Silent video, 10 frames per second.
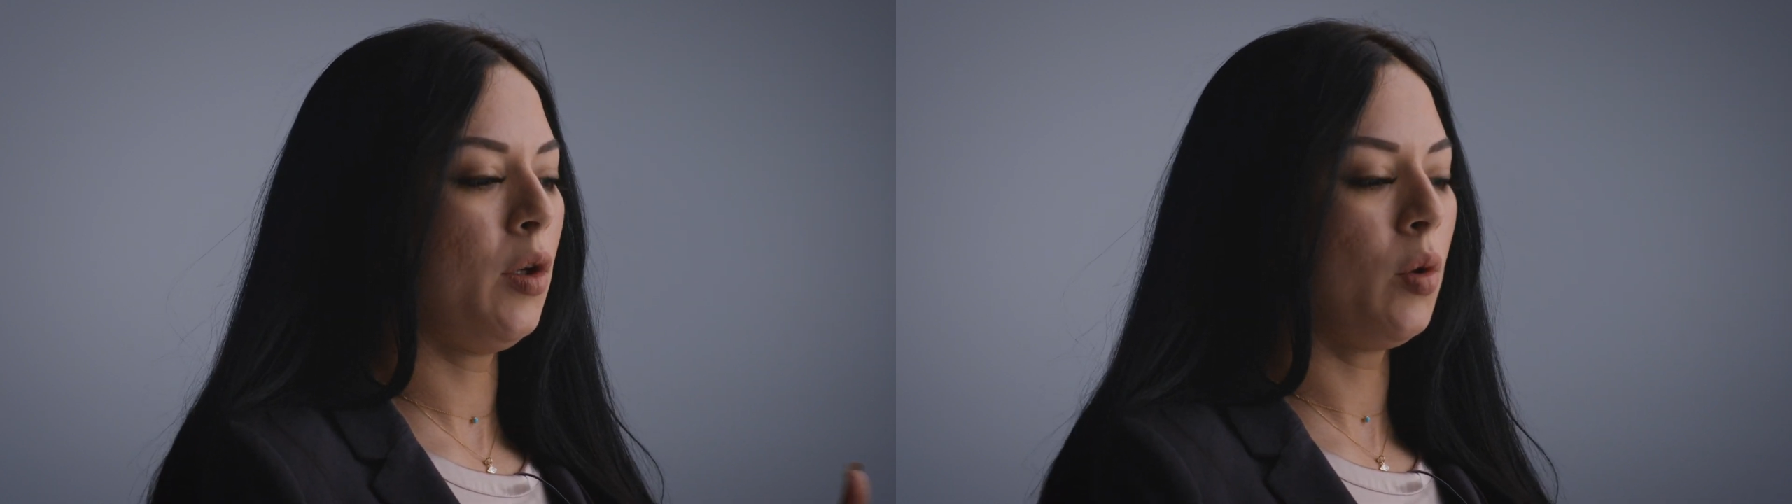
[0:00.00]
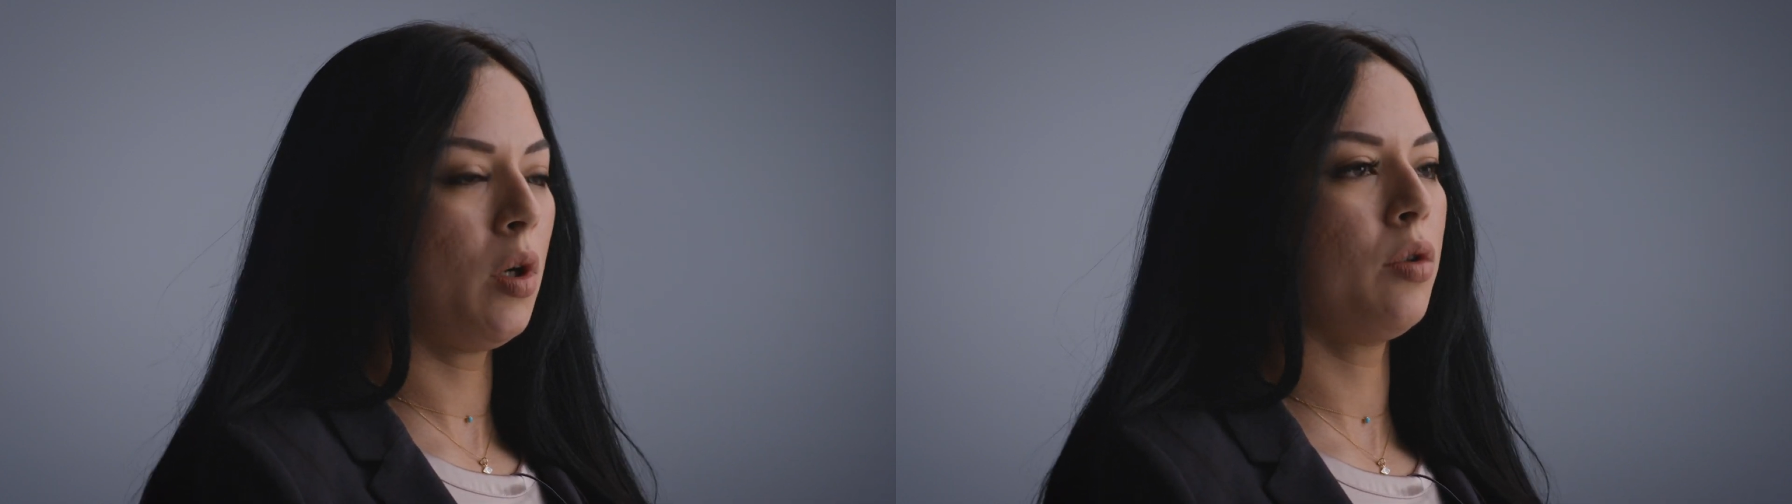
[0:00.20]

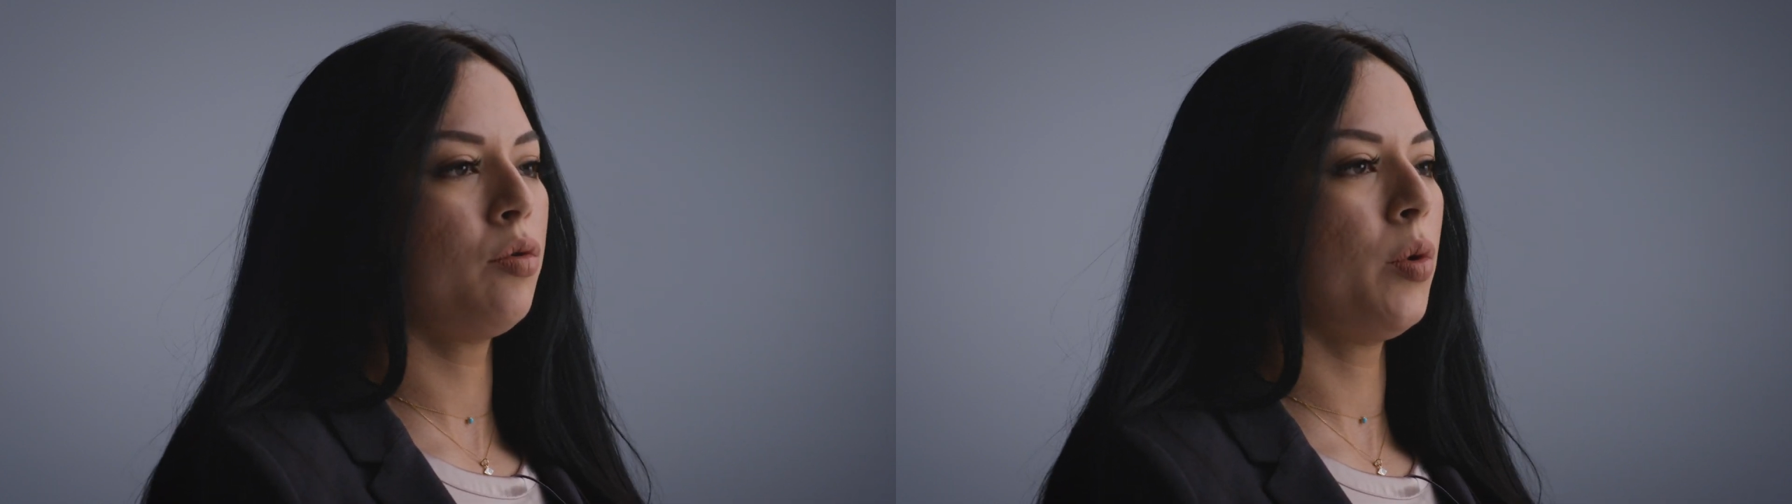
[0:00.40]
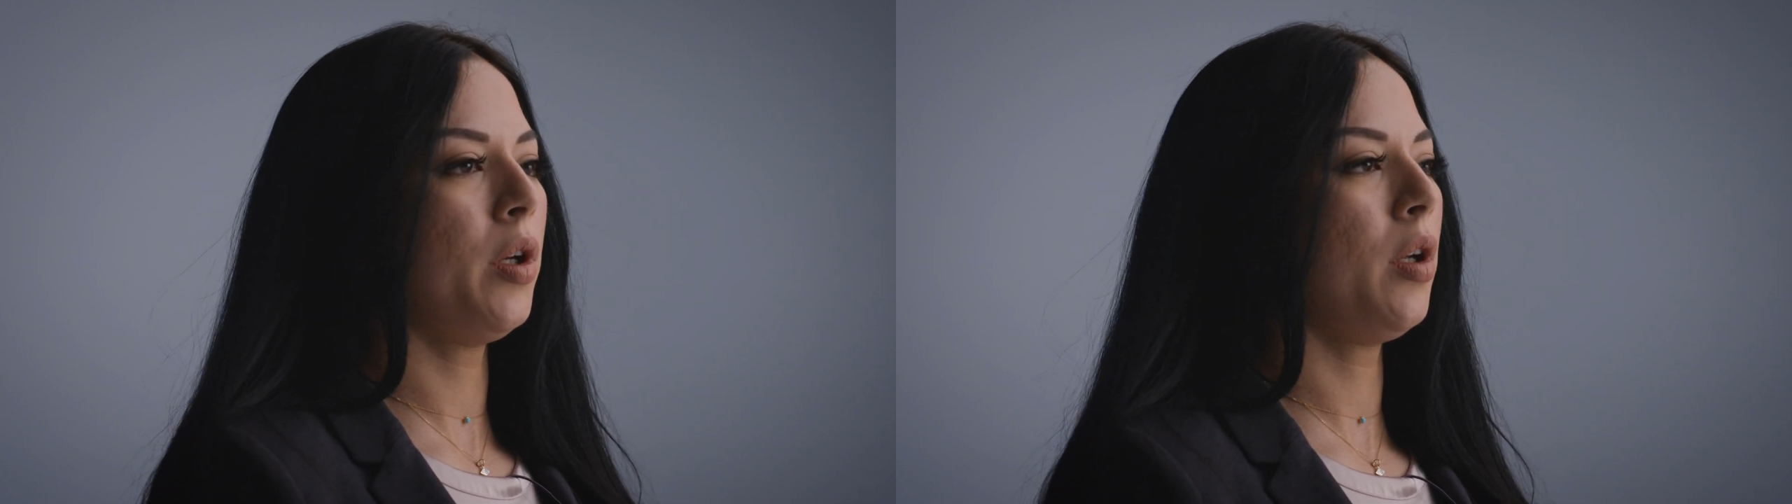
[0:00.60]
new
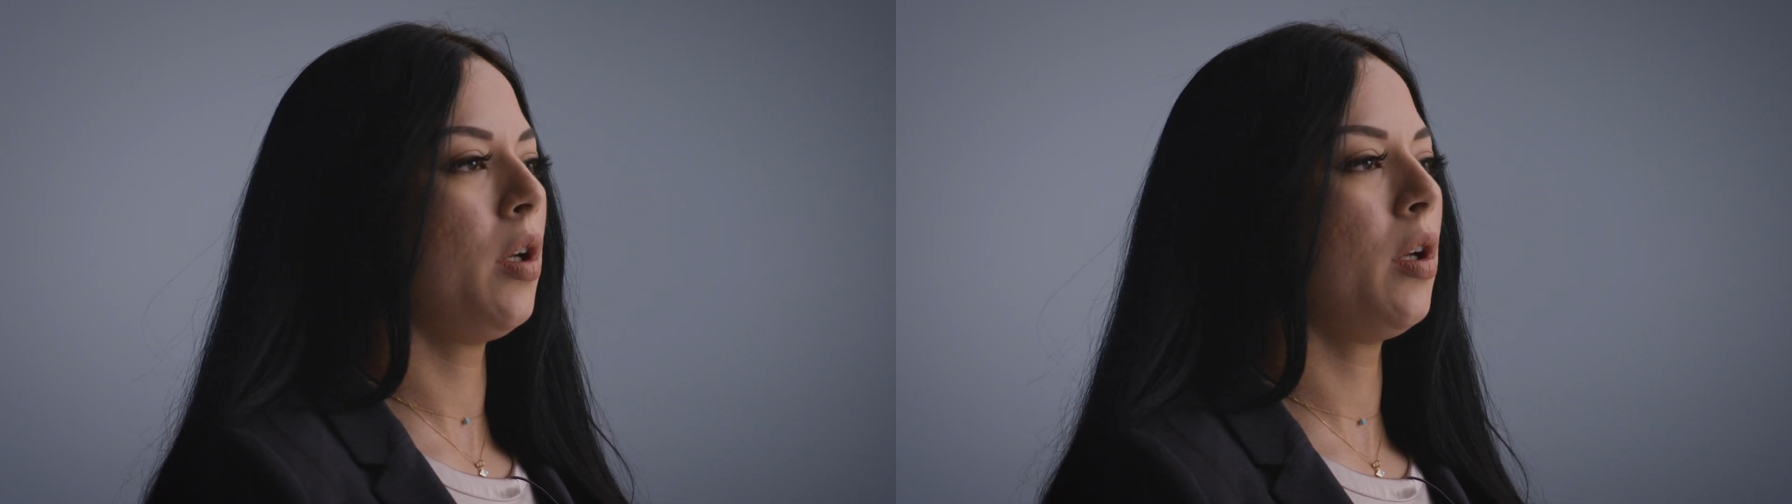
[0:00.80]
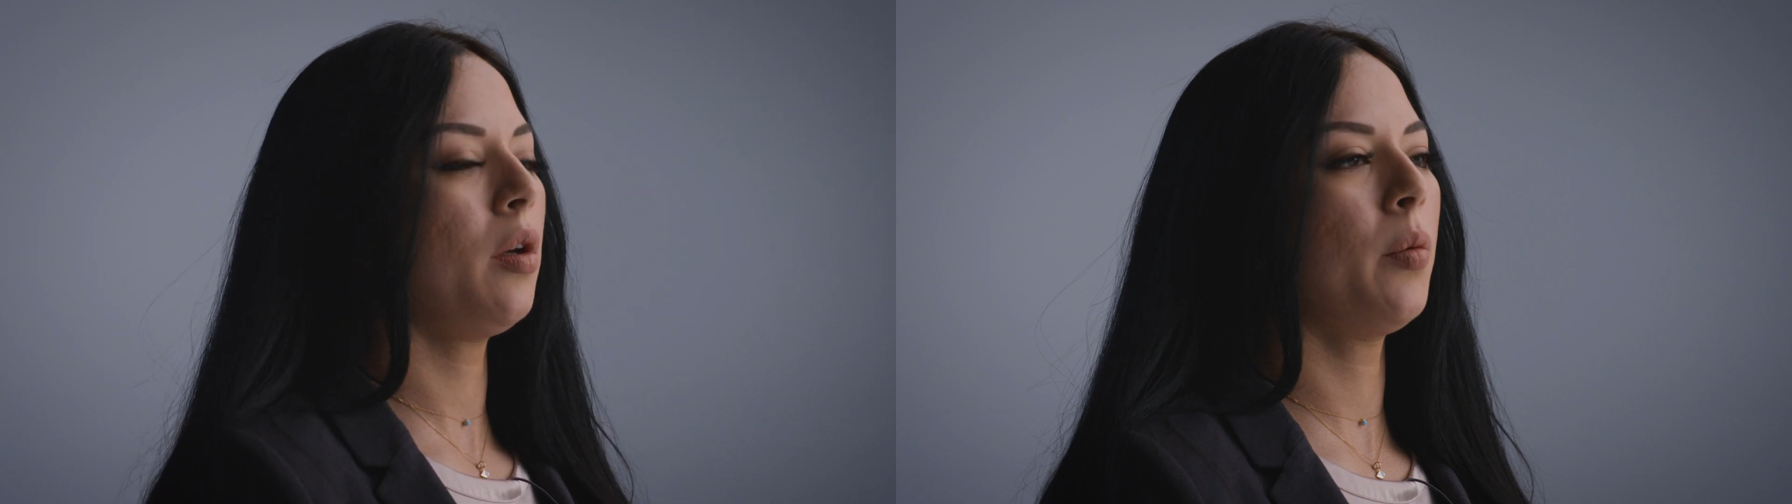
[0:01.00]

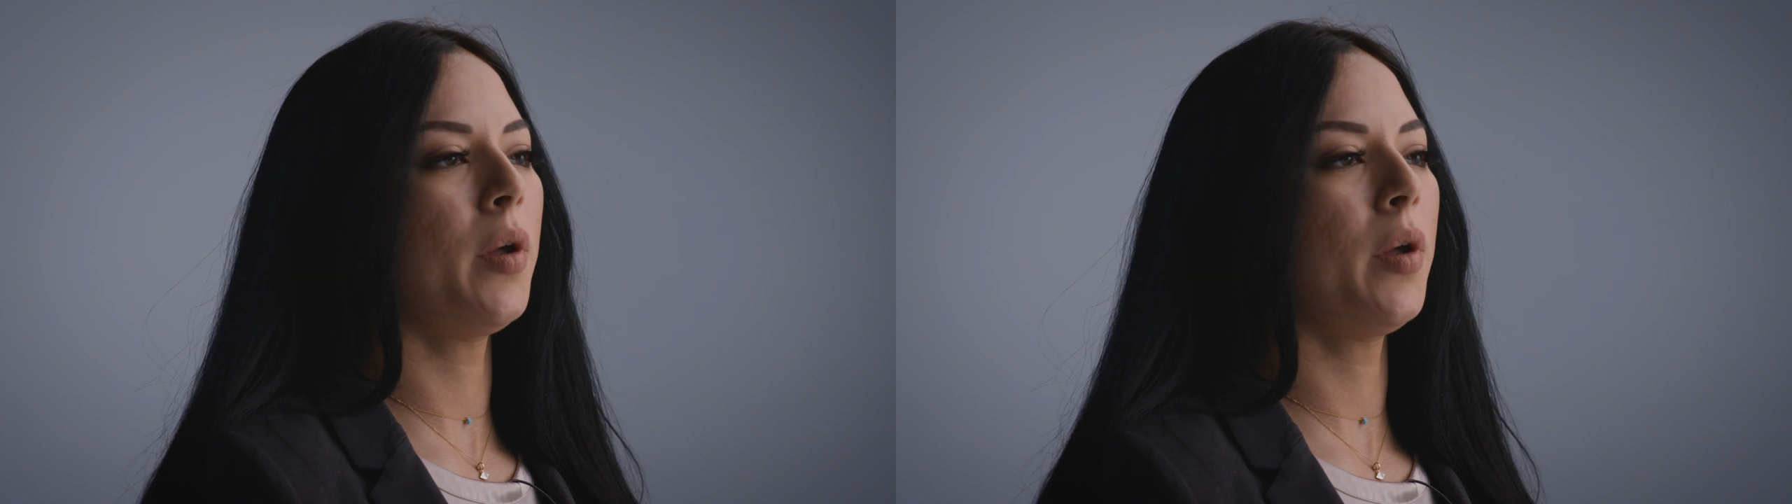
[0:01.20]
country